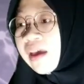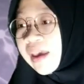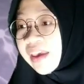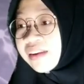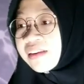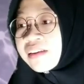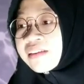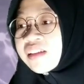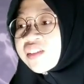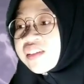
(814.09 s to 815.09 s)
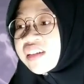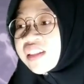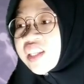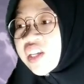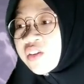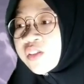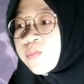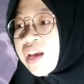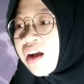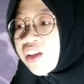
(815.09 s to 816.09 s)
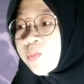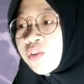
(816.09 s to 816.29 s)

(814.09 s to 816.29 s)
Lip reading: And that's good news because